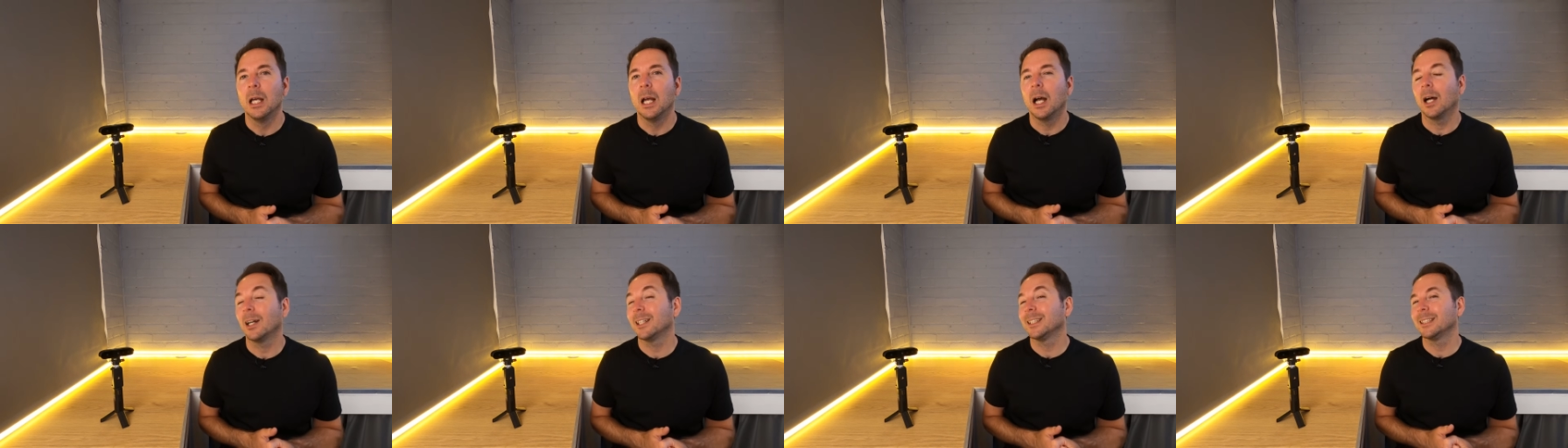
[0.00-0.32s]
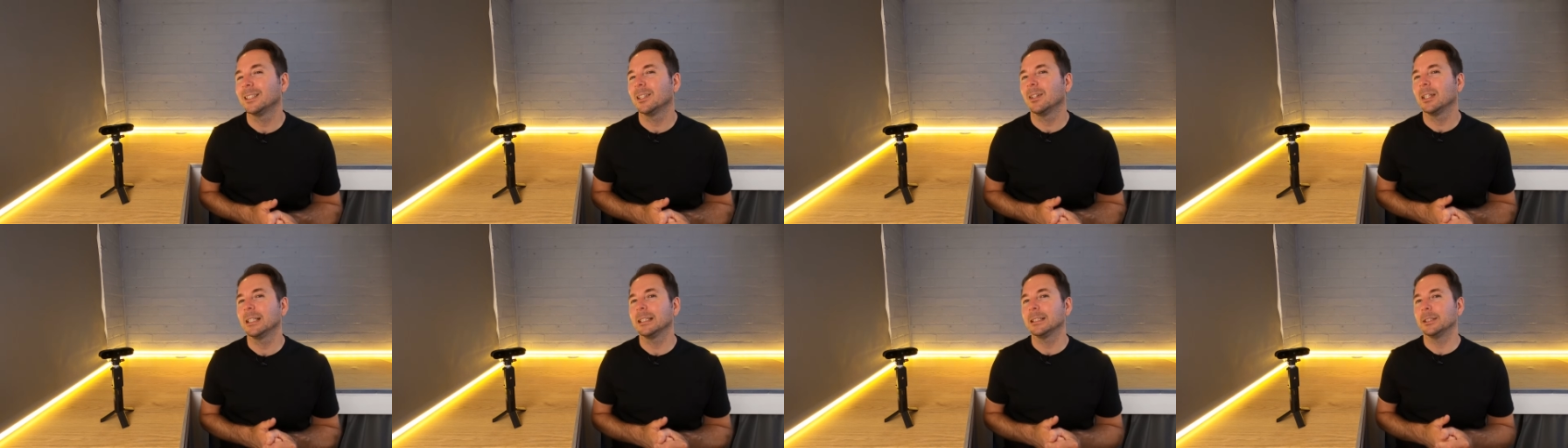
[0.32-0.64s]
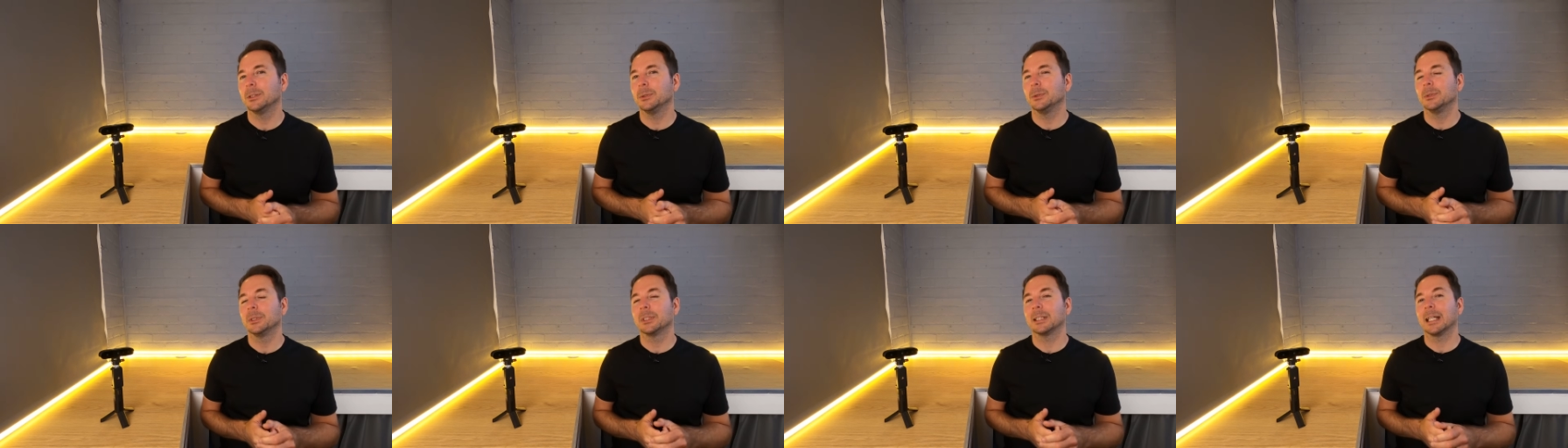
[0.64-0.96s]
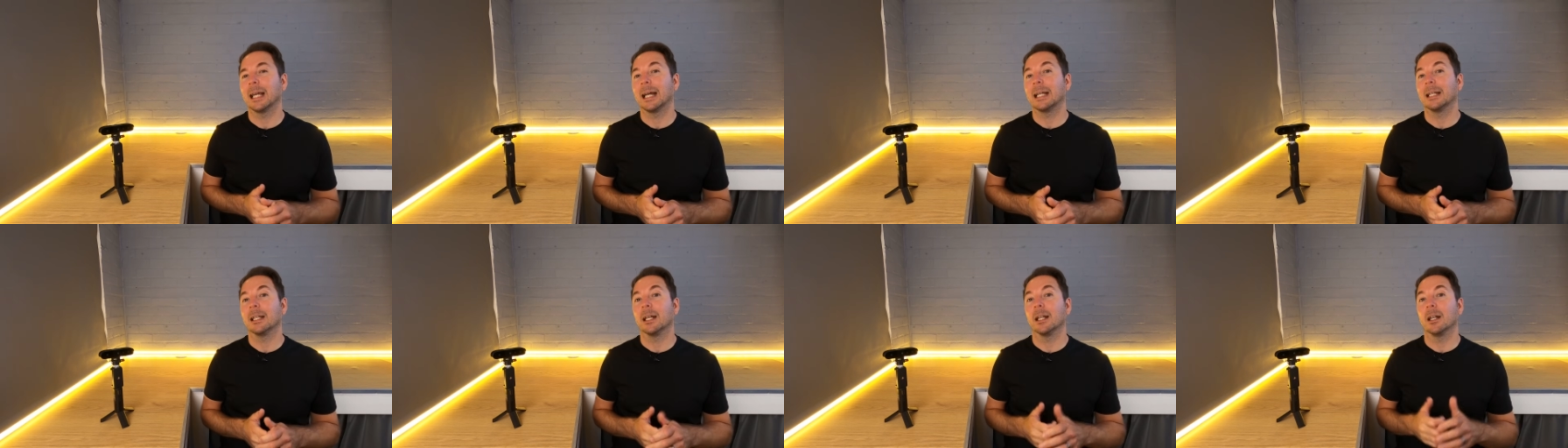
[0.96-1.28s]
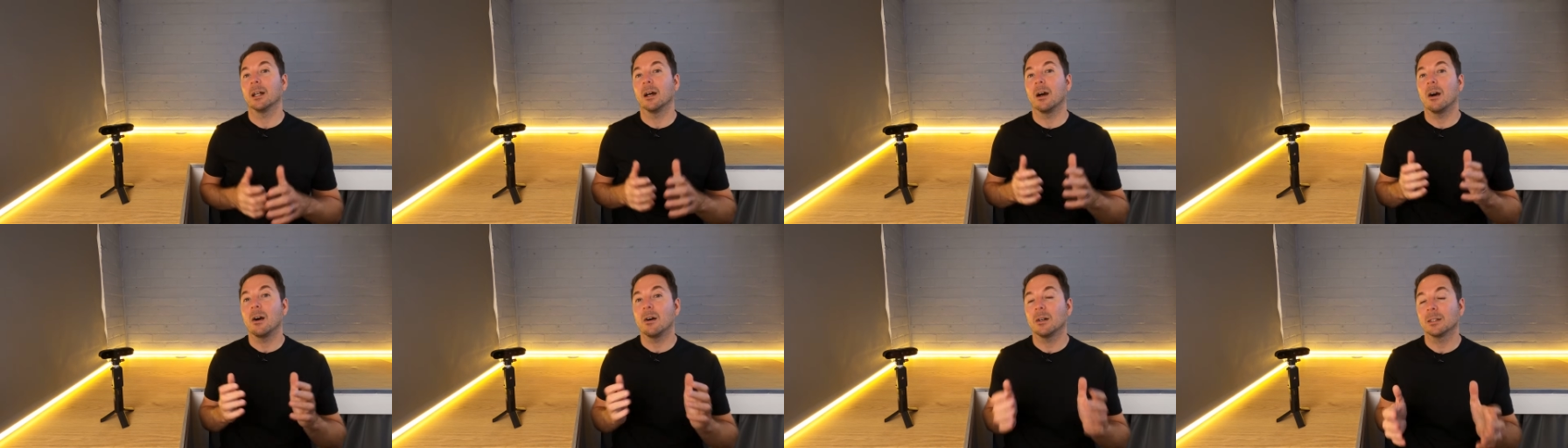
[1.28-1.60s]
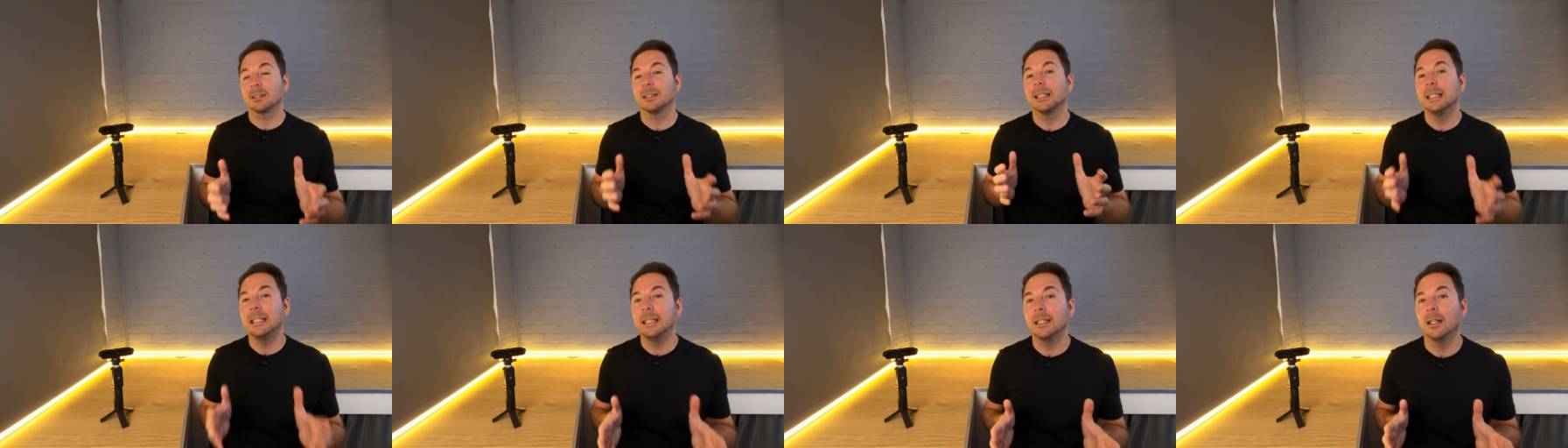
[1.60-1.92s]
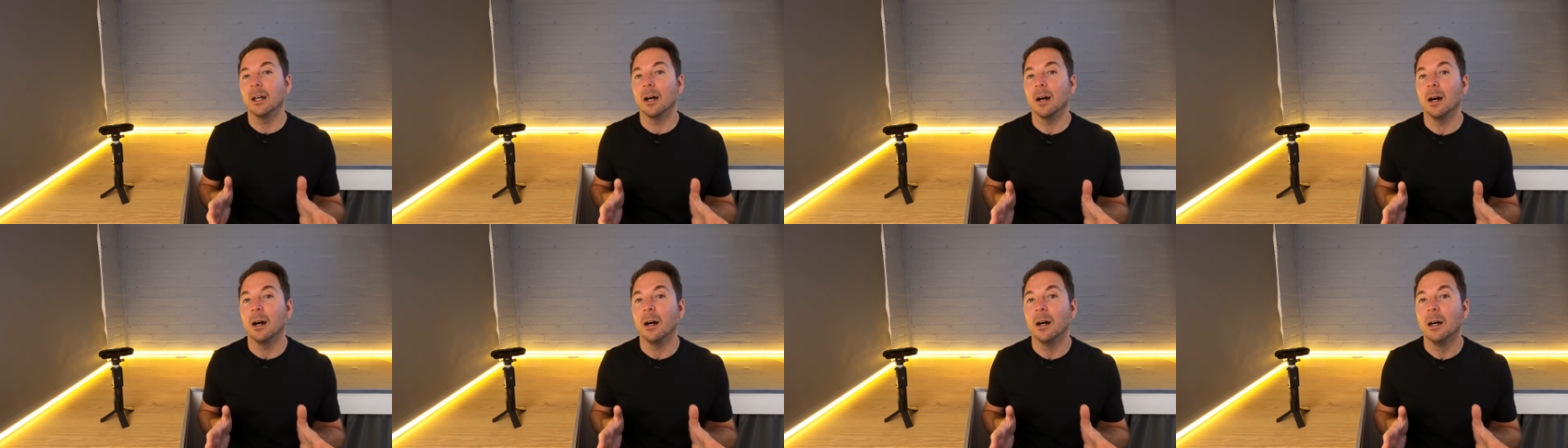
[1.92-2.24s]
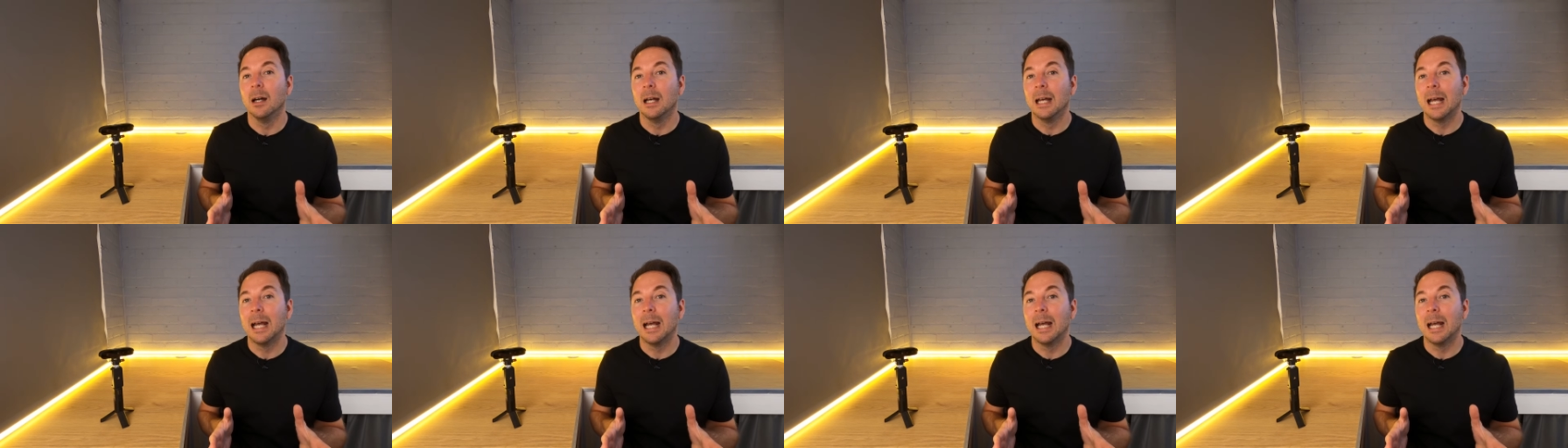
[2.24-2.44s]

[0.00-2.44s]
I decided to scan an RC car